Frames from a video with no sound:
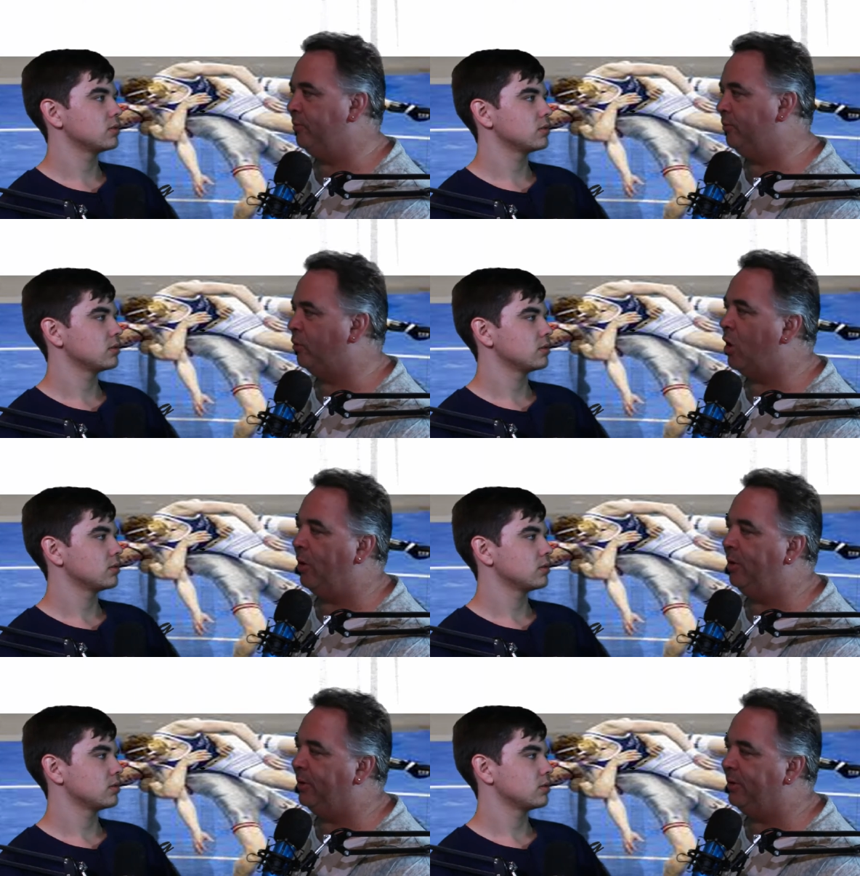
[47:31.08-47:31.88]

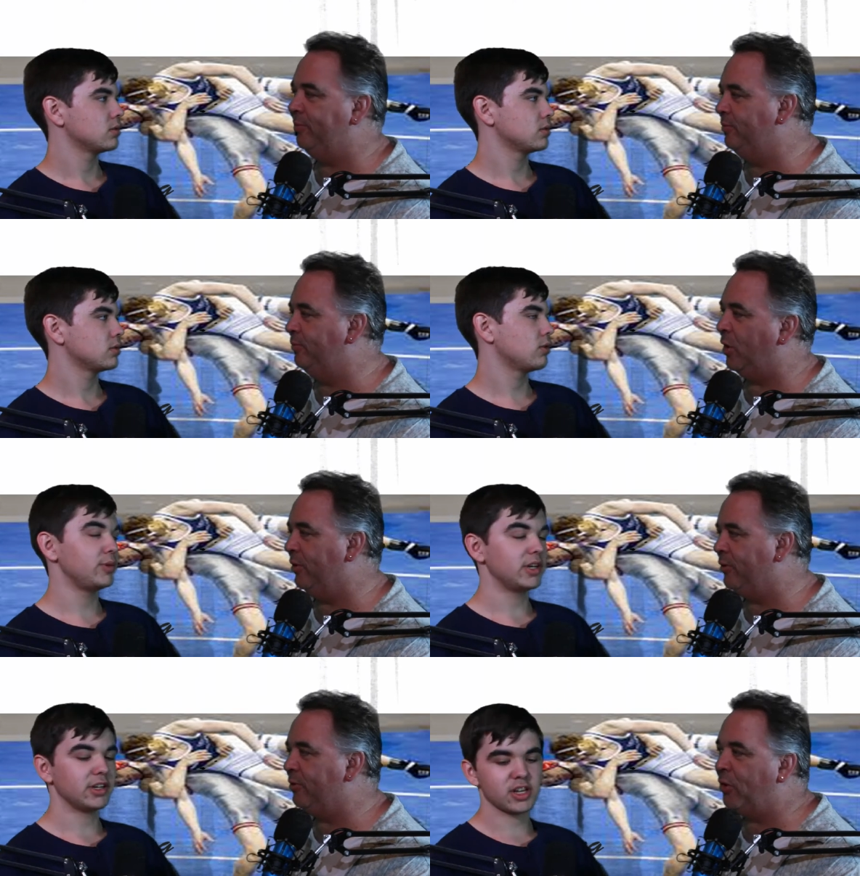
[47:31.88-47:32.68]
Speaker 1: Rowan, but oh,
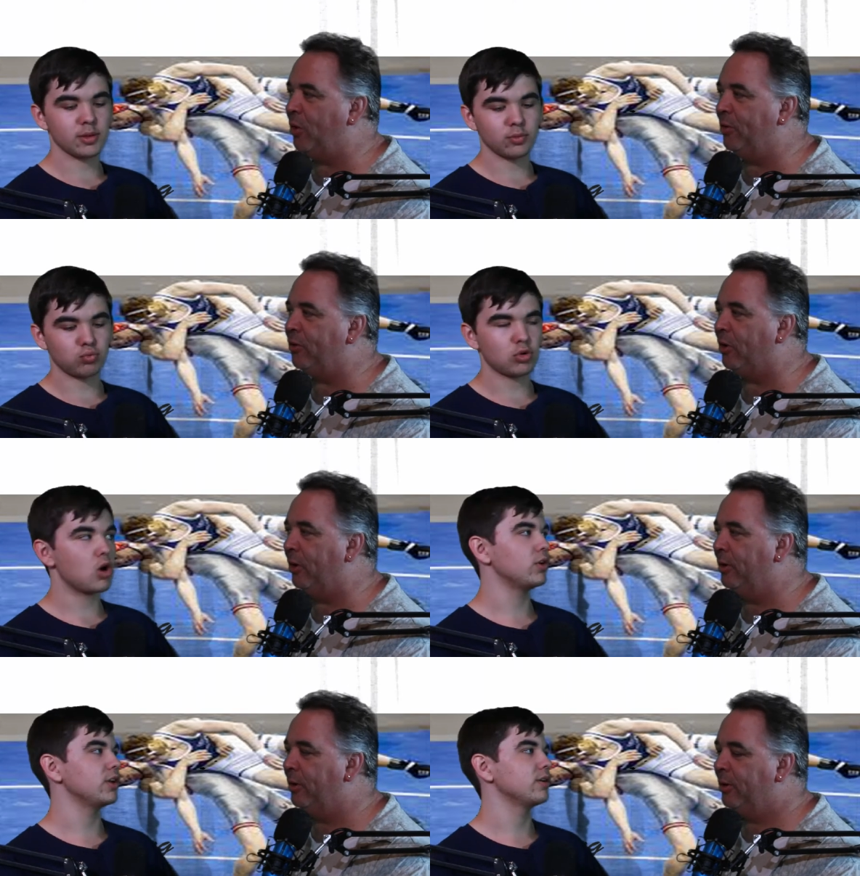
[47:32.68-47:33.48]
Rowan's, I mean, Rowan's
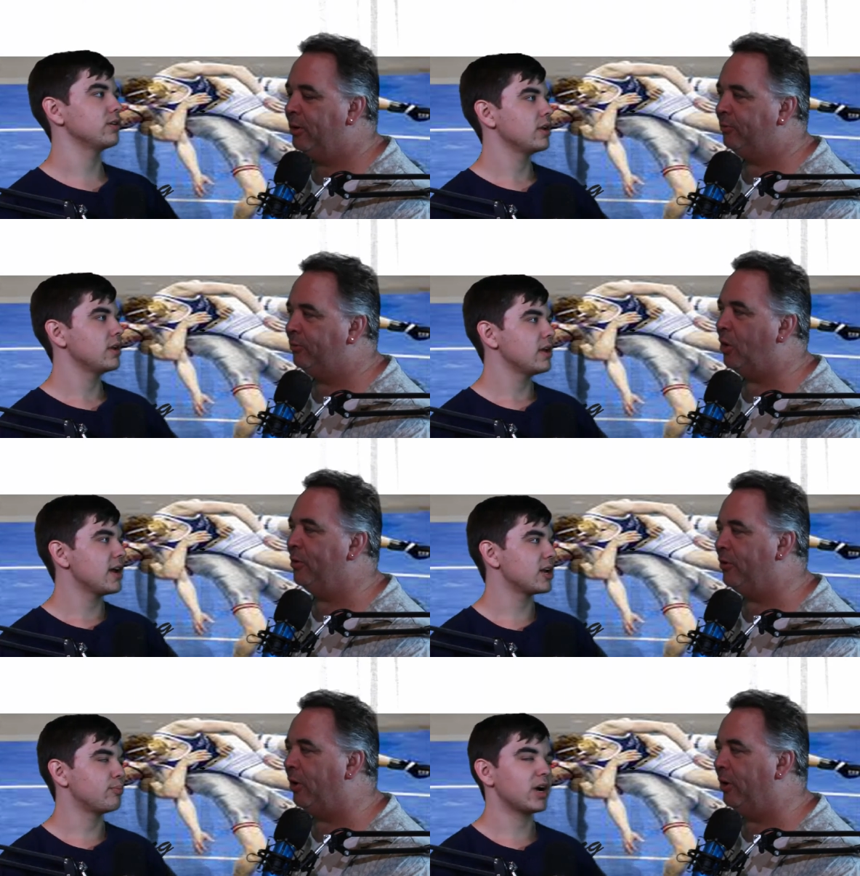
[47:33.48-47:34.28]
Rowan hurt. Rowan's
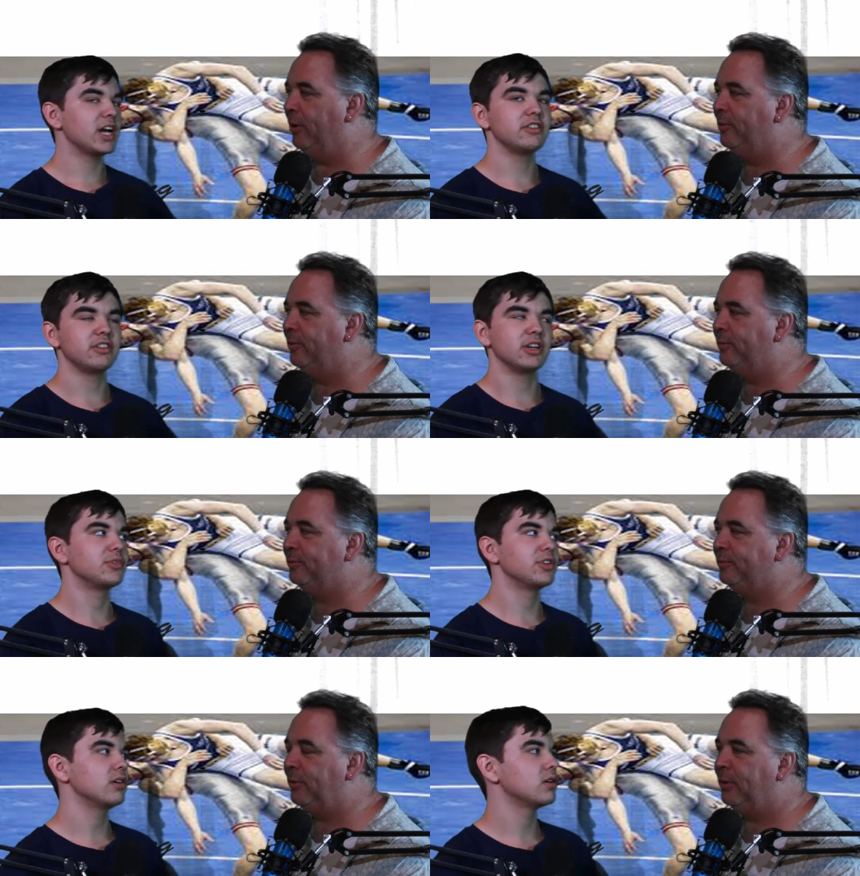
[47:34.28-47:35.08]
had hurt. a
Speaker 2: bicep
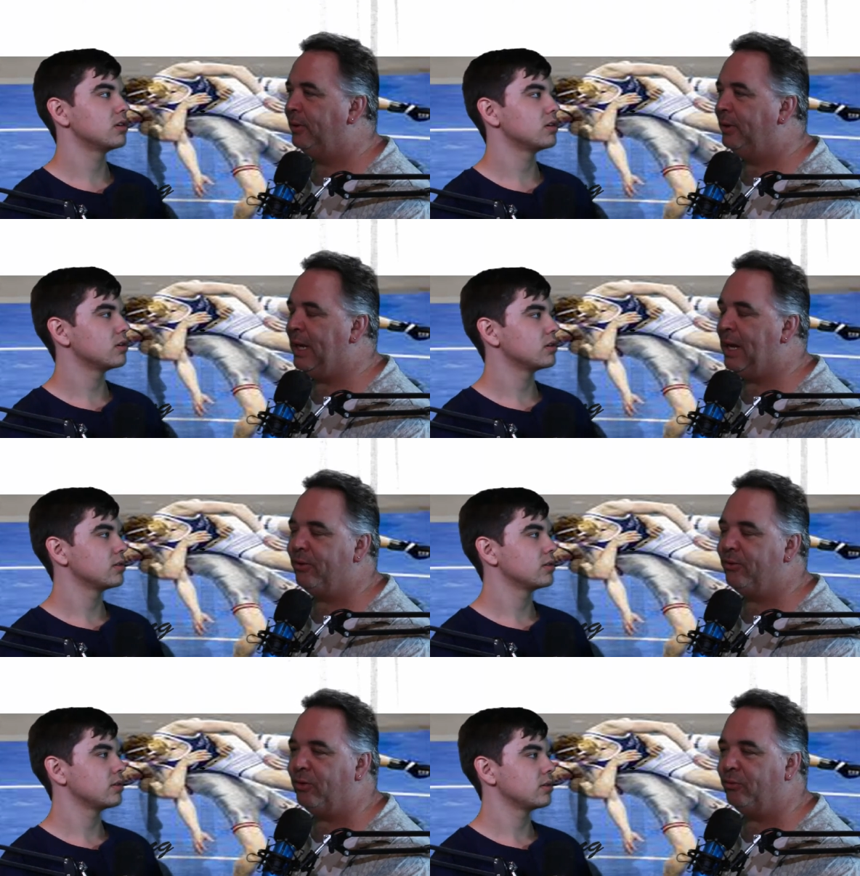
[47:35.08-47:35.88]
tear.
Speaker 1: Yeah,
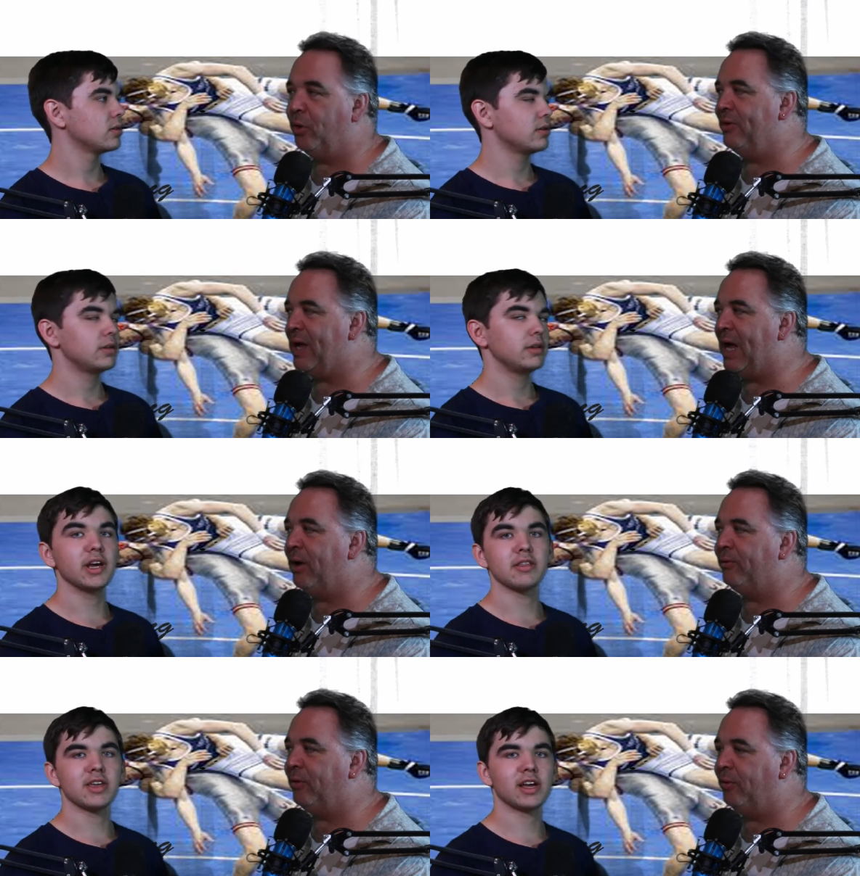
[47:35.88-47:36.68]
so Rowan's out.
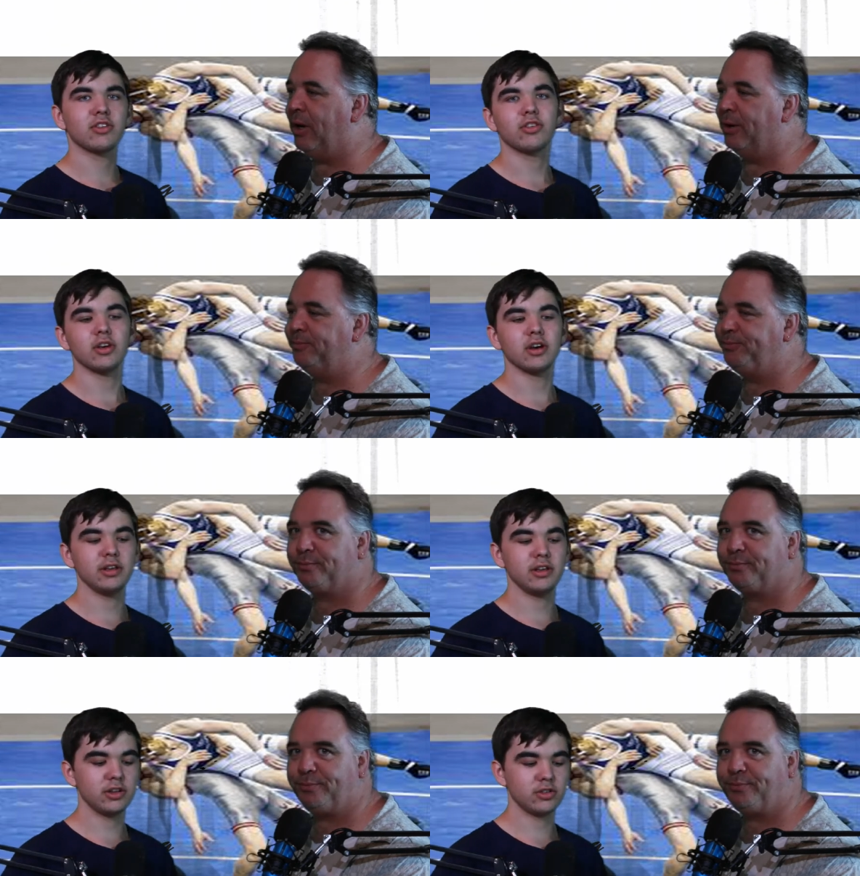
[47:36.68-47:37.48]
Yeah, that's
Speaker 2: the
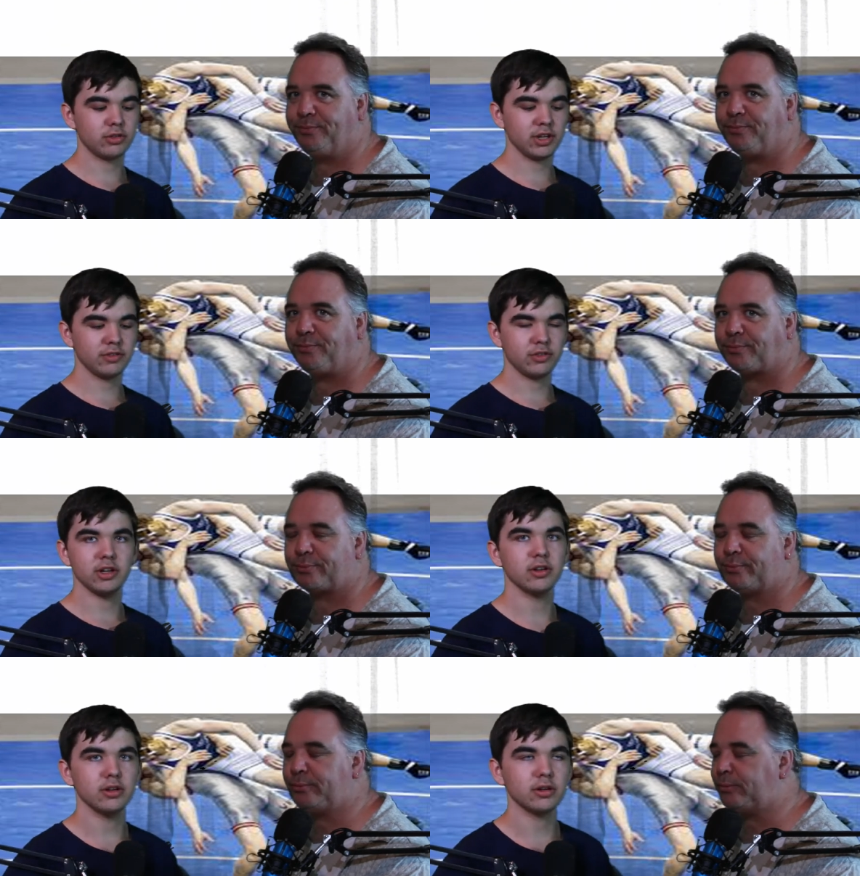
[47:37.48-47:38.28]
injury. If you
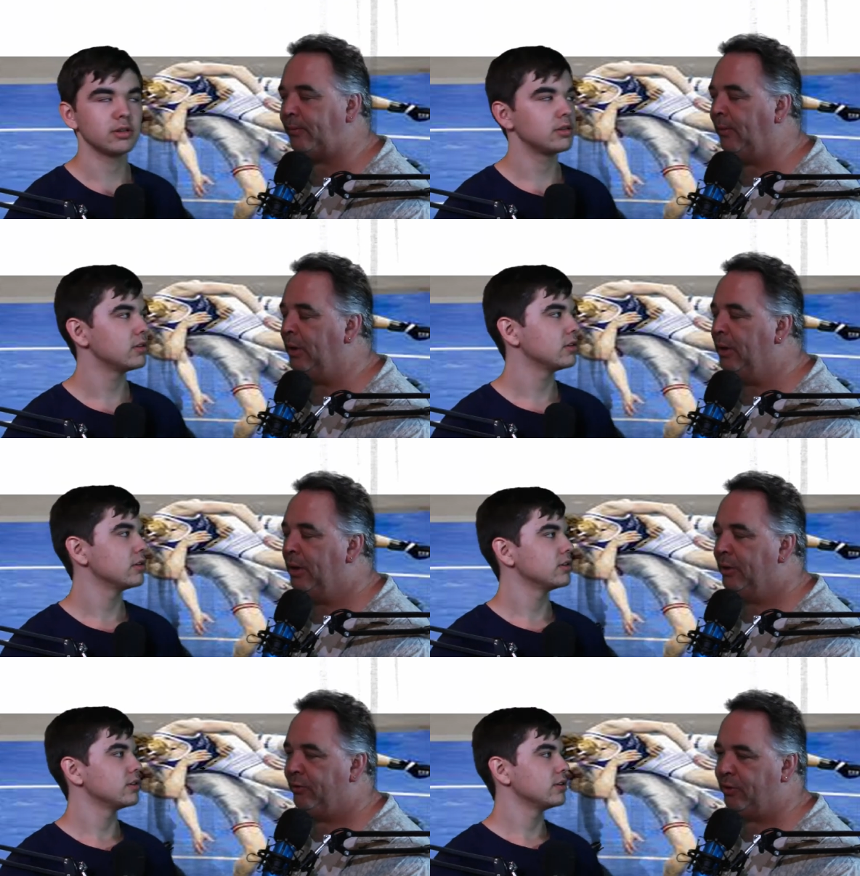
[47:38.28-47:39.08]
didn't know.
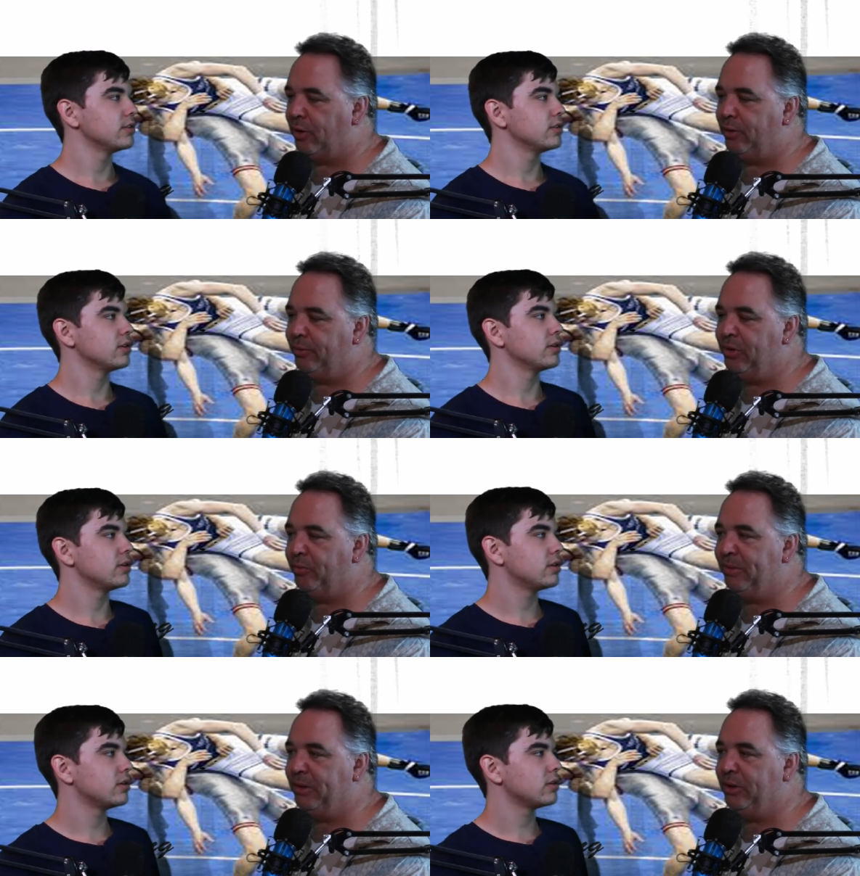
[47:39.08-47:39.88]
Speaker 1: So you know,
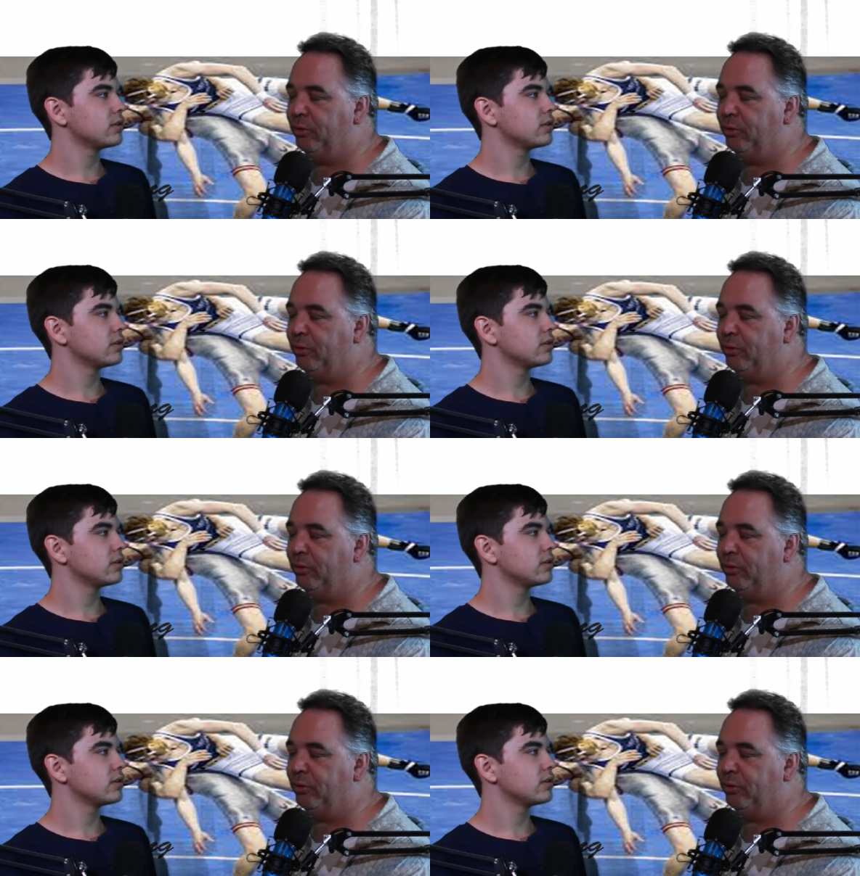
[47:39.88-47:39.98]
maybe you know